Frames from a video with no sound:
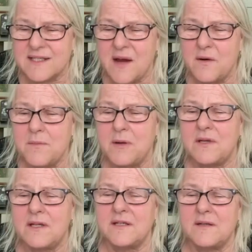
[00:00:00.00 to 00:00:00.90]
and did a
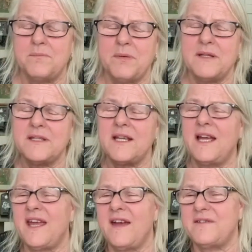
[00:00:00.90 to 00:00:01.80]
ceremony in a
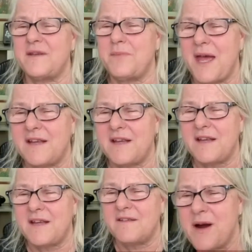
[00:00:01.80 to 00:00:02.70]
building I have in the
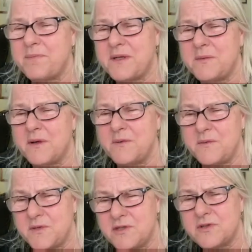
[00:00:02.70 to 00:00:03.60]
back of my
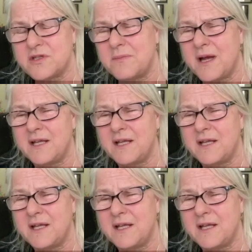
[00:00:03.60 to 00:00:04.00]
property where we would do